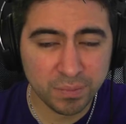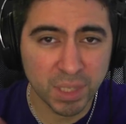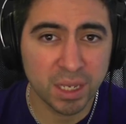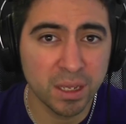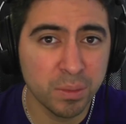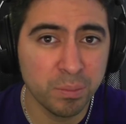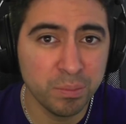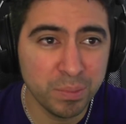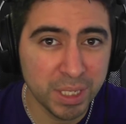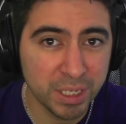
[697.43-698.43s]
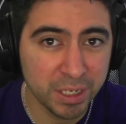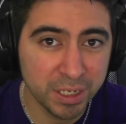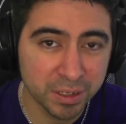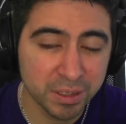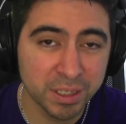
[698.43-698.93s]

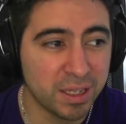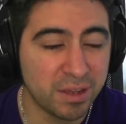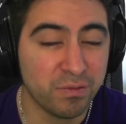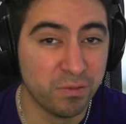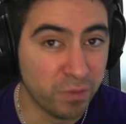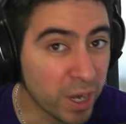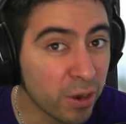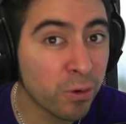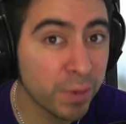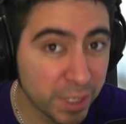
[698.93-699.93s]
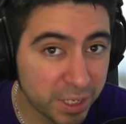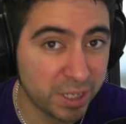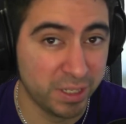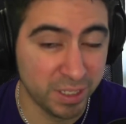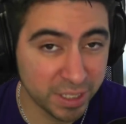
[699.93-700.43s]
immediately, very
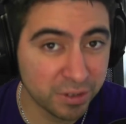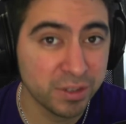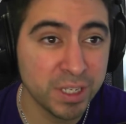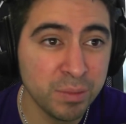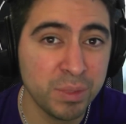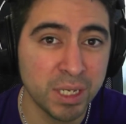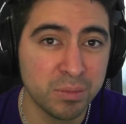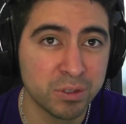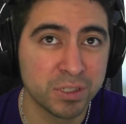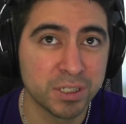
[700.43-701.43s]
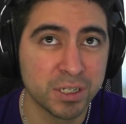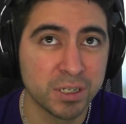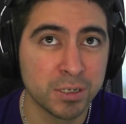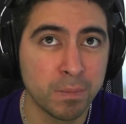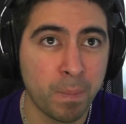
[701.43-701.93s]
clearly be able
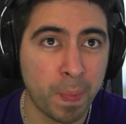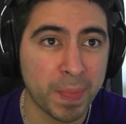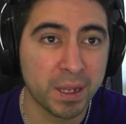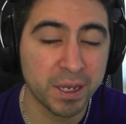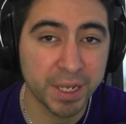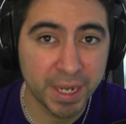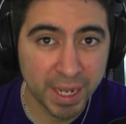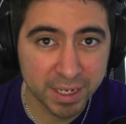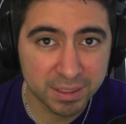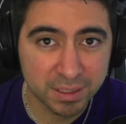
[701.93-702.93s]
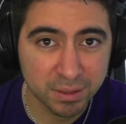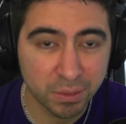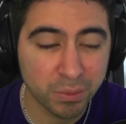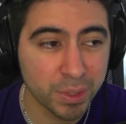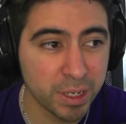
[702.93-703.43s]
to connect
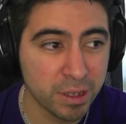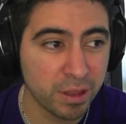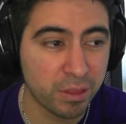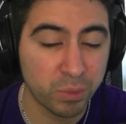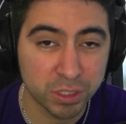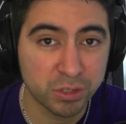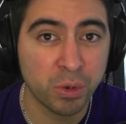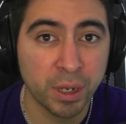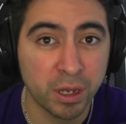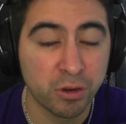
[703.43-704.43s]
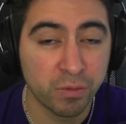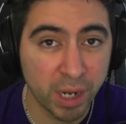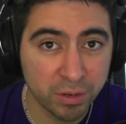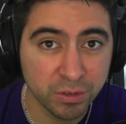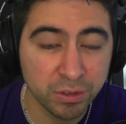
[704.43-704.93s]
with what's going on
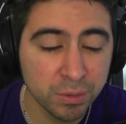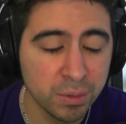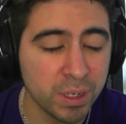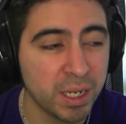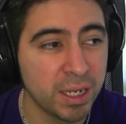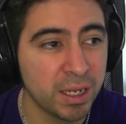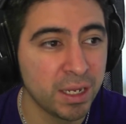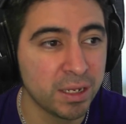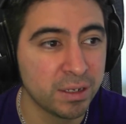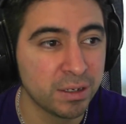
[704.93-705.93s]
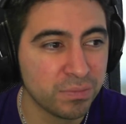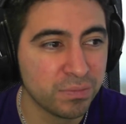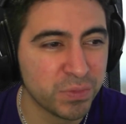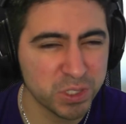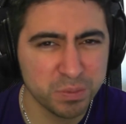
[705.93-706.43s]
around you and
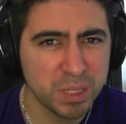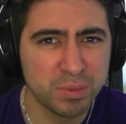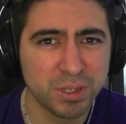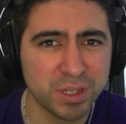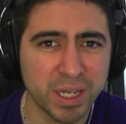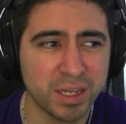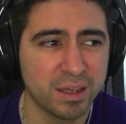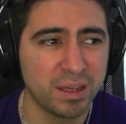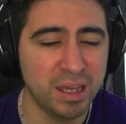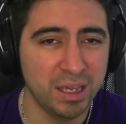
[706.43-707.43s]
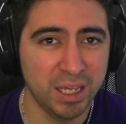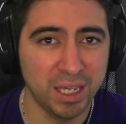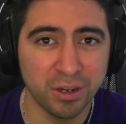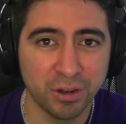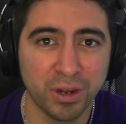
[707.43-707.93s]
just be able to like
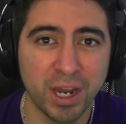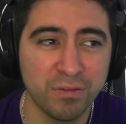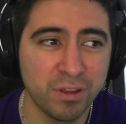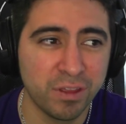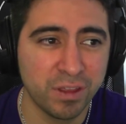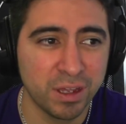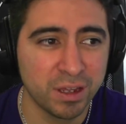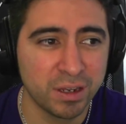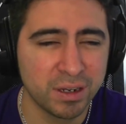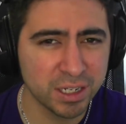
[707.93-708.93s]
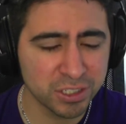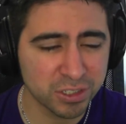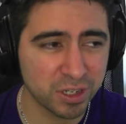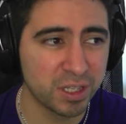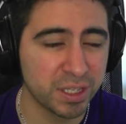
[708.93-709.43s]
hear everything, not
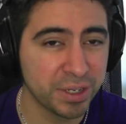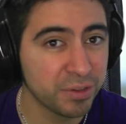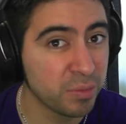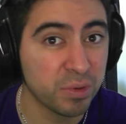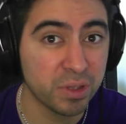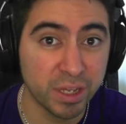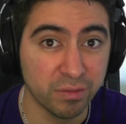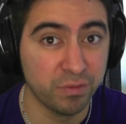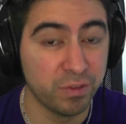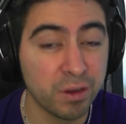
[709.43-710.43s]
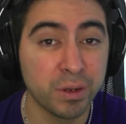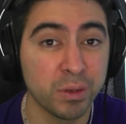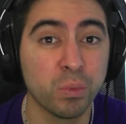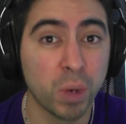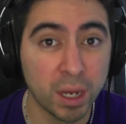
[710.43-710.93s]
just clearly, but like very
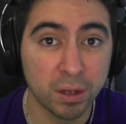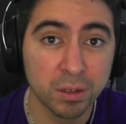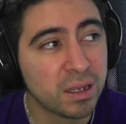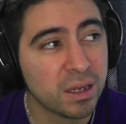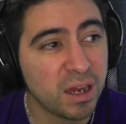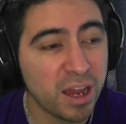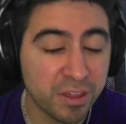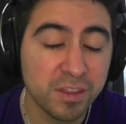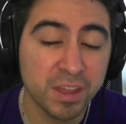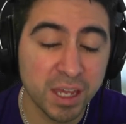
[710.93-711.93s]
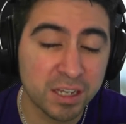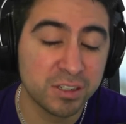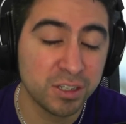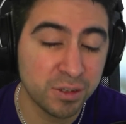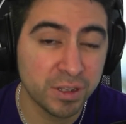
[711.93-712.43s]
well. I think they
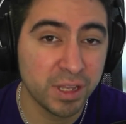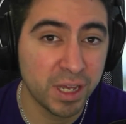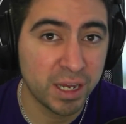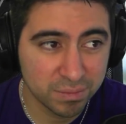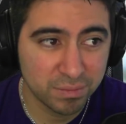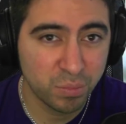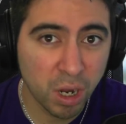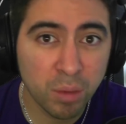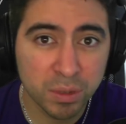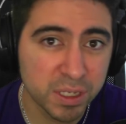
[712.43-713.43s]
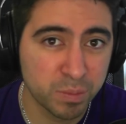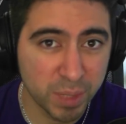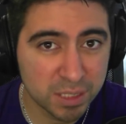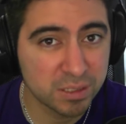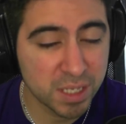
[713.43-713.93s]
executed that probably as
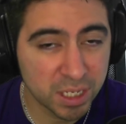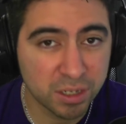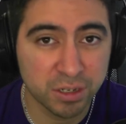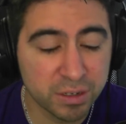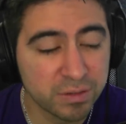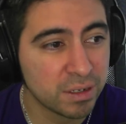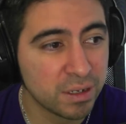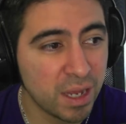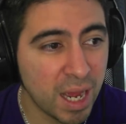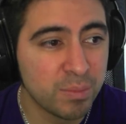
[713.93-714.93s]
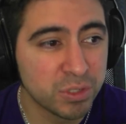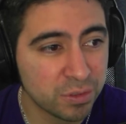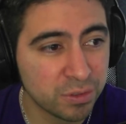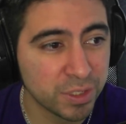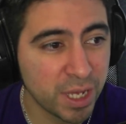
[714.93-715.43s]
best as they could have.
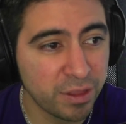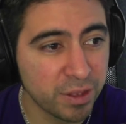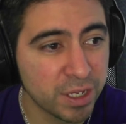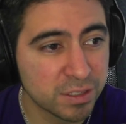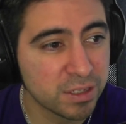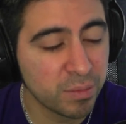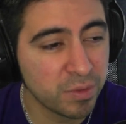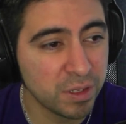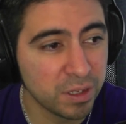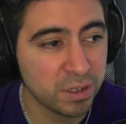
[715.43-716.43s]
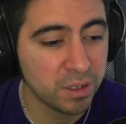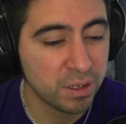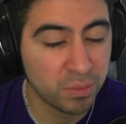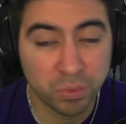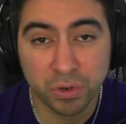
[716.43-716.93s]
Absolutely, I think it's something
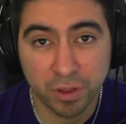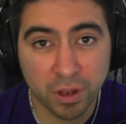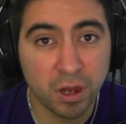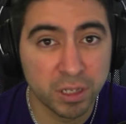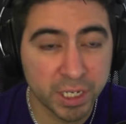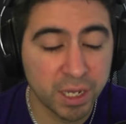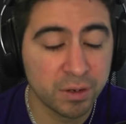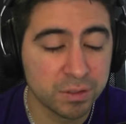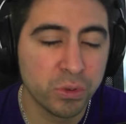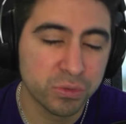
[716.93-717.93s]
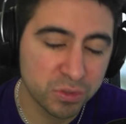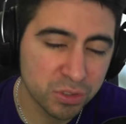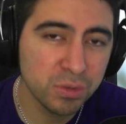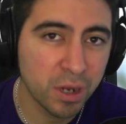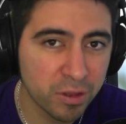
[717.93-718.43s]
worth calling out.
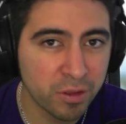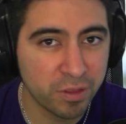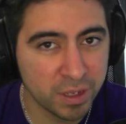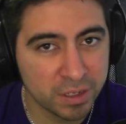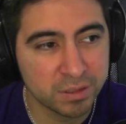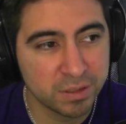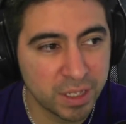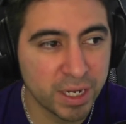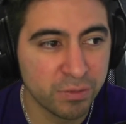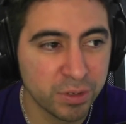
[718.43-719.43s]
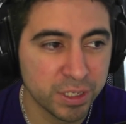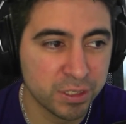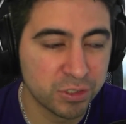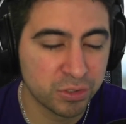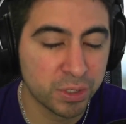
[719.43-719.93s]
2 other things that I really
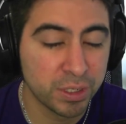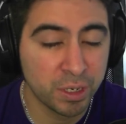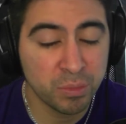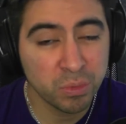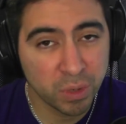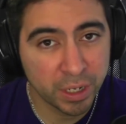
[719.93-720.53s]
enjoy. Number one,